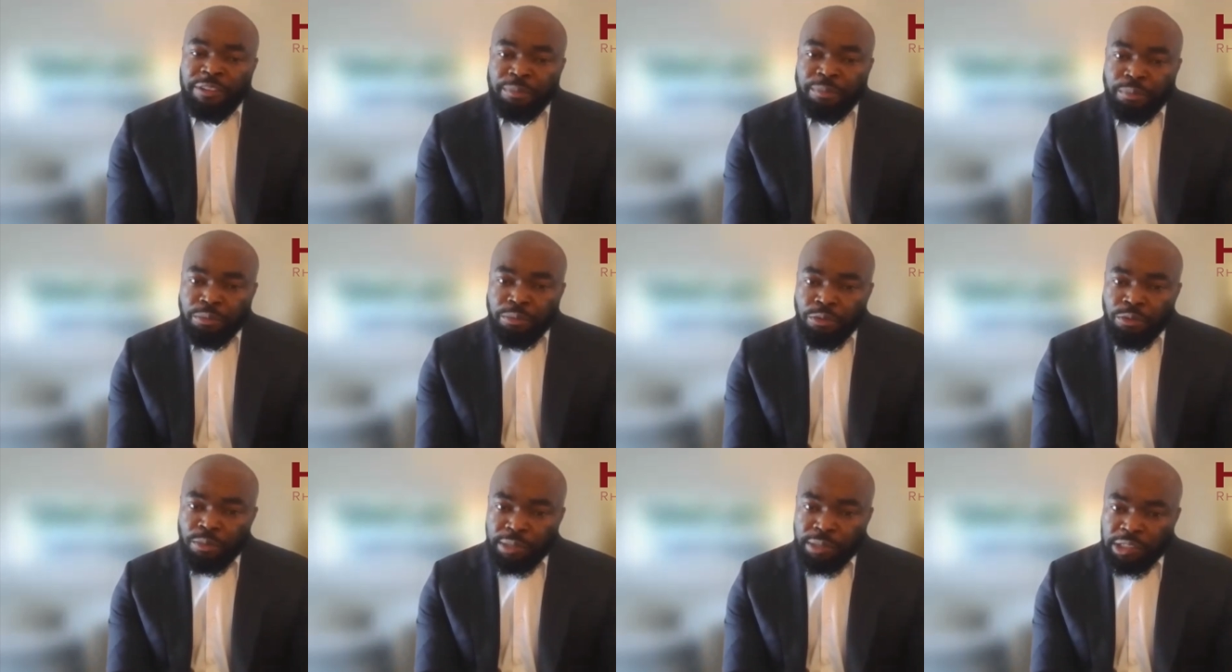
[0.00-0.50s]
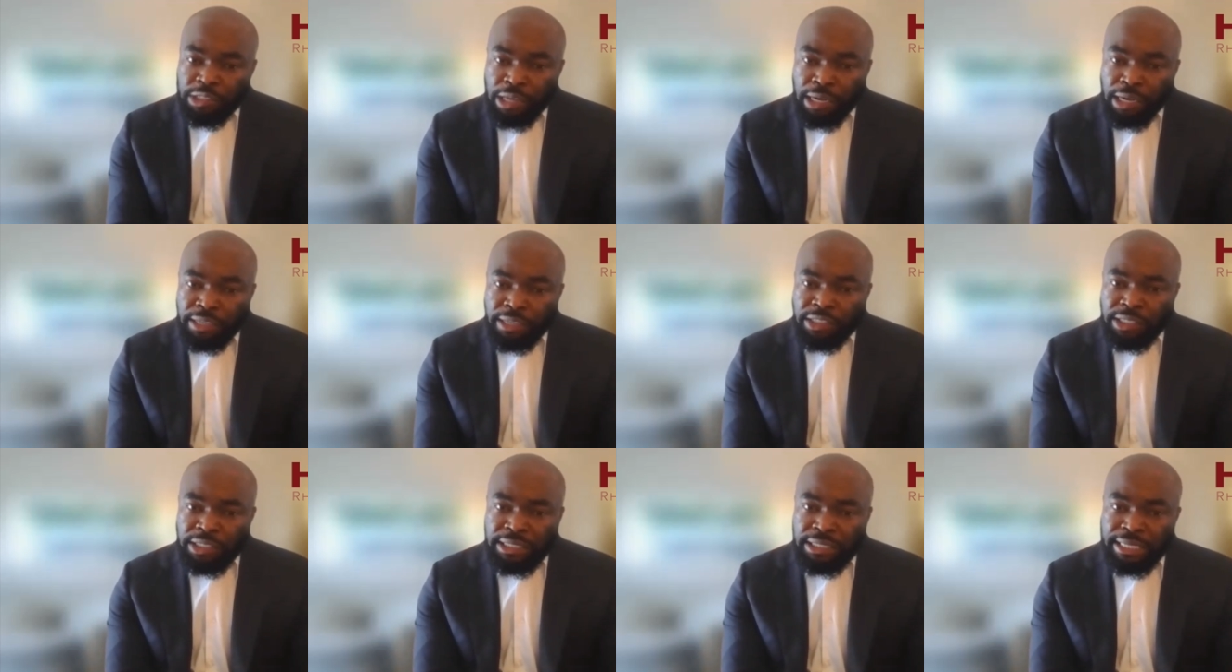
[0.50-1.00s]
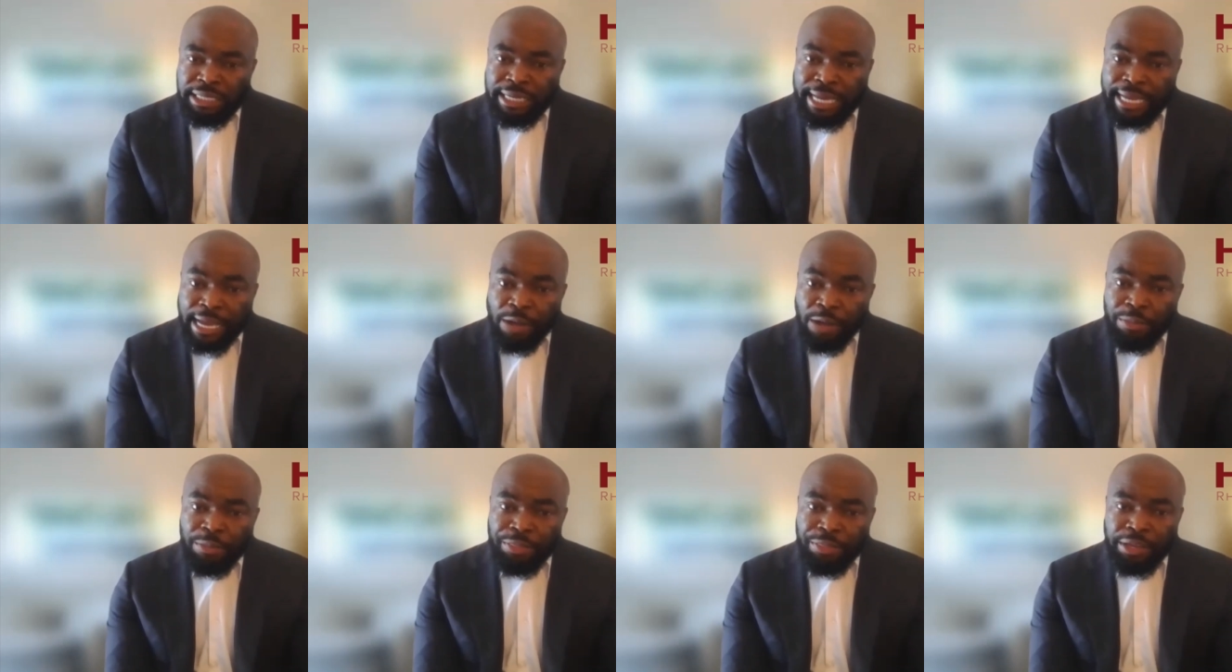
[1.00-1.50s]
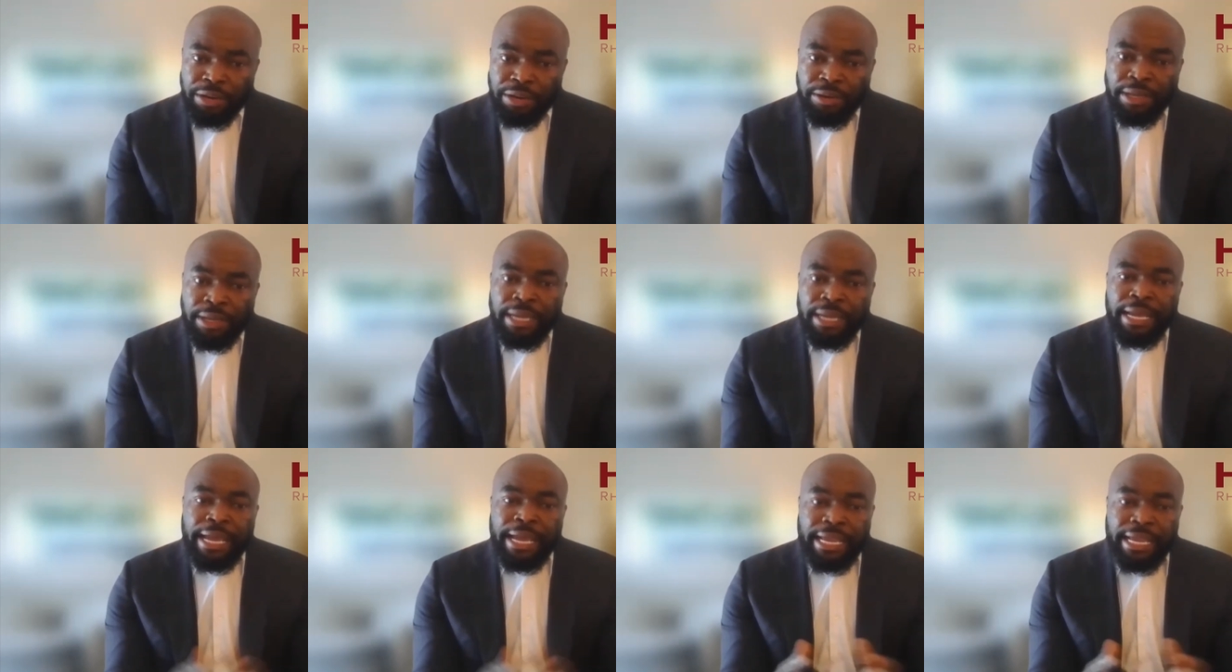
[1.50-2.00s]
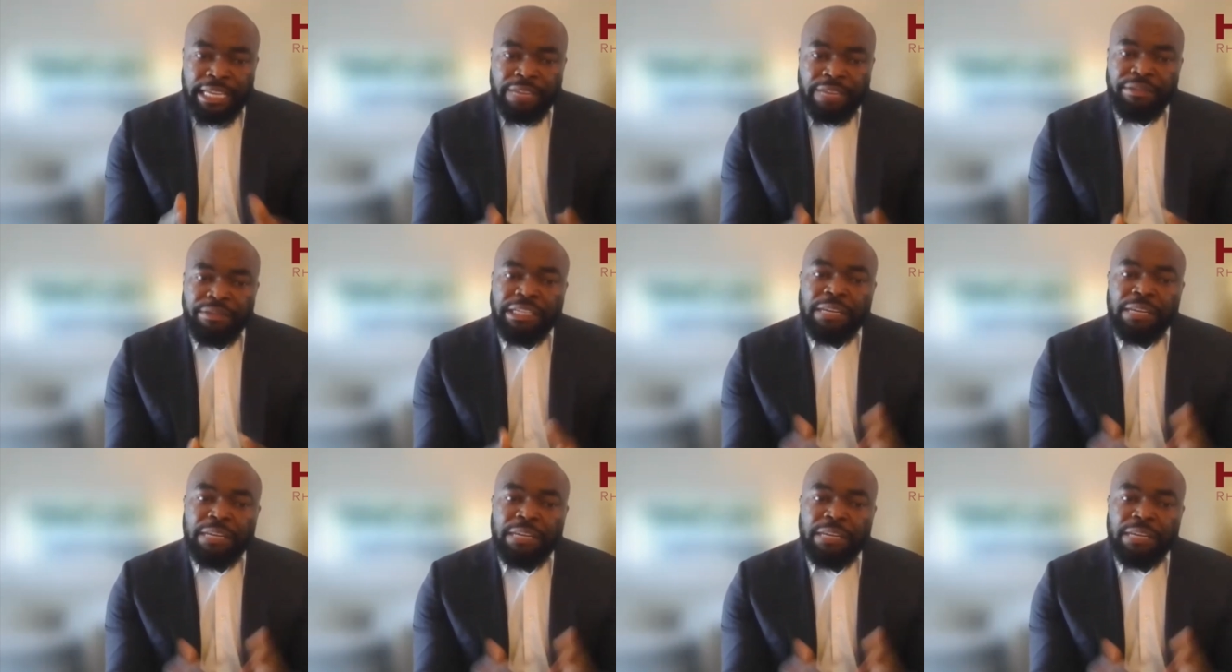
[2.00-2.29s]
rheumatologists that are out there and giving